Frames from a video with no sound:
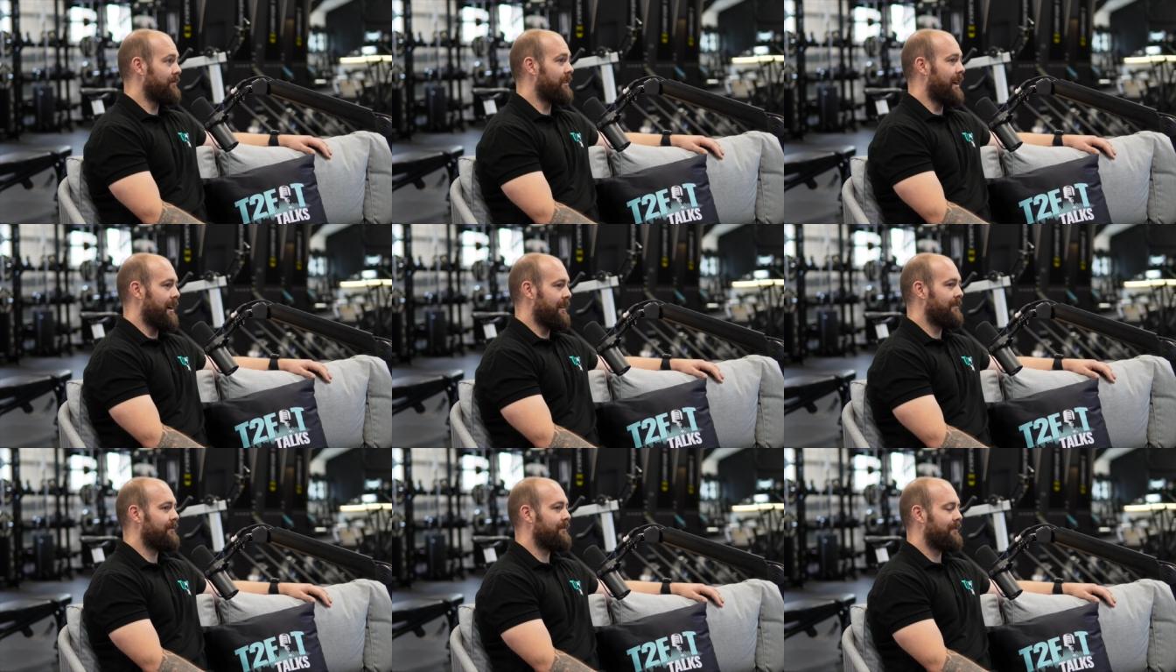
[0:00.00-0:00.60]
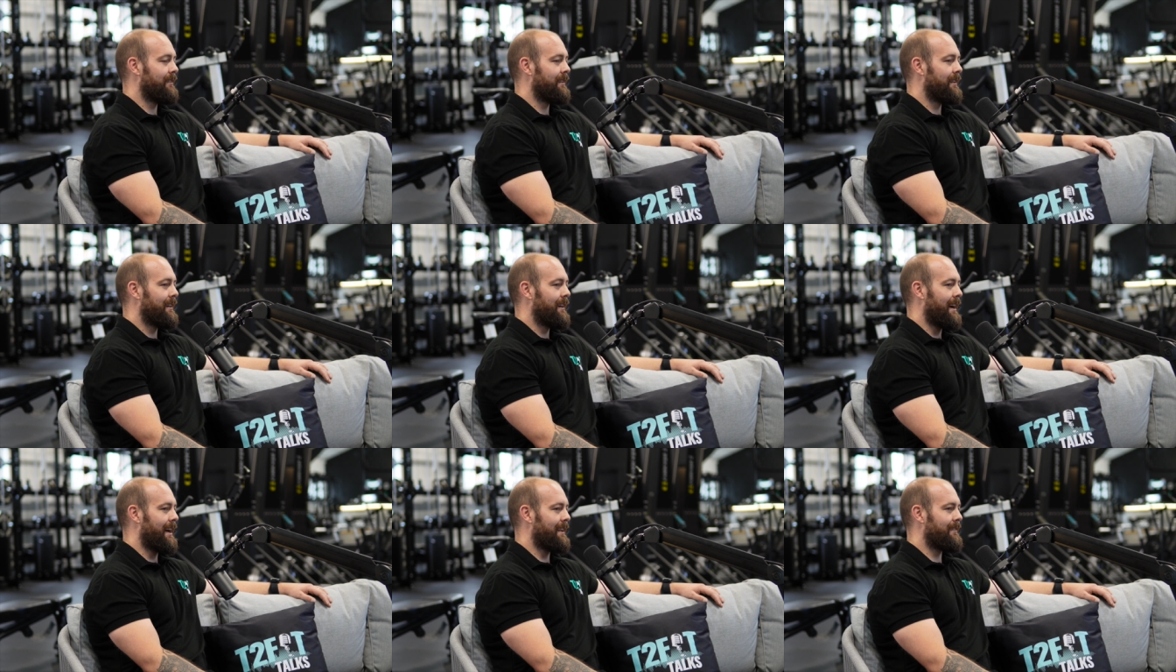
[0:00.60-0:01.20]
yeah.
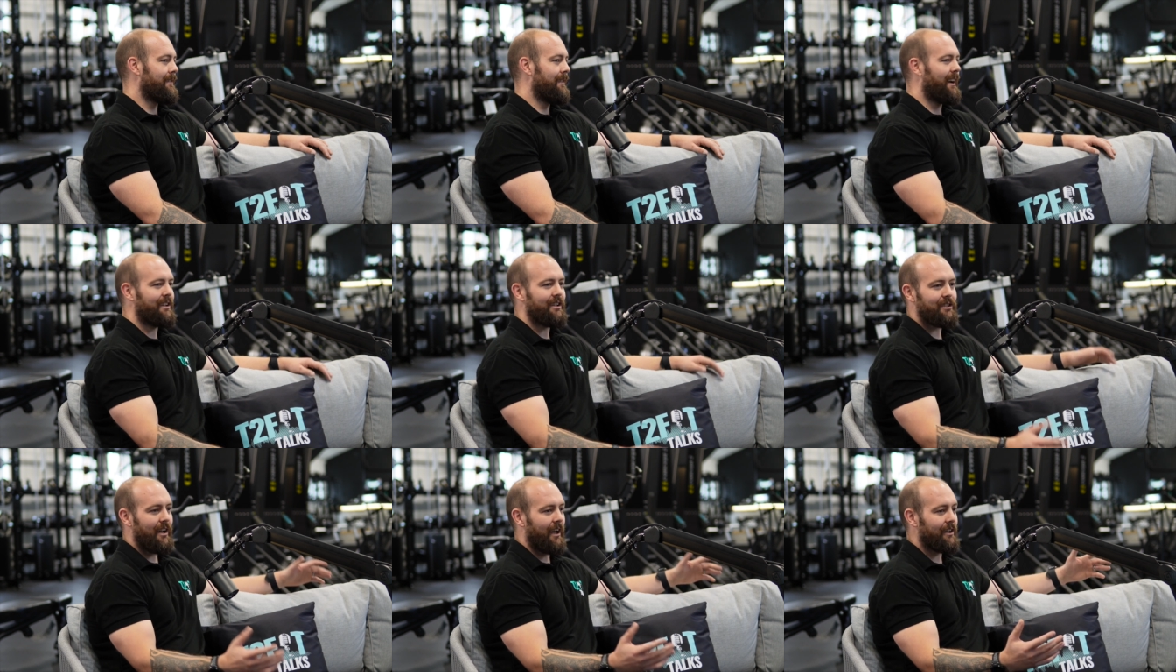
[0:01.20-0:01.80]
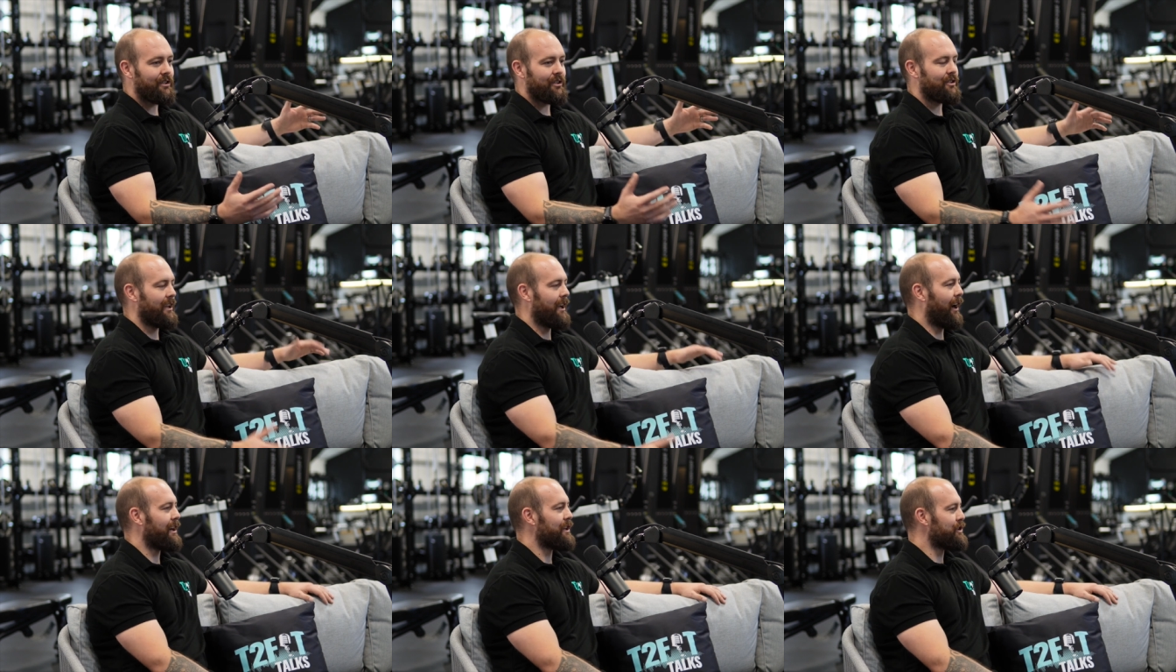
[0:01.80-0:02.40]
And
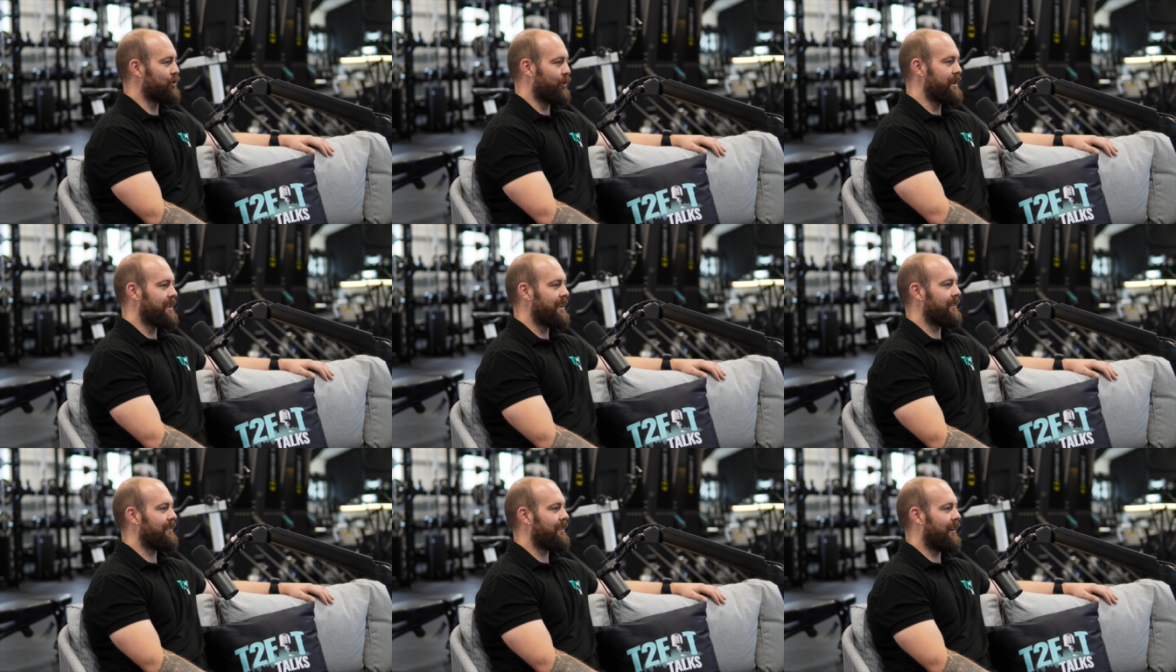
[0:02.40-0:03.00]
I enjoyed it.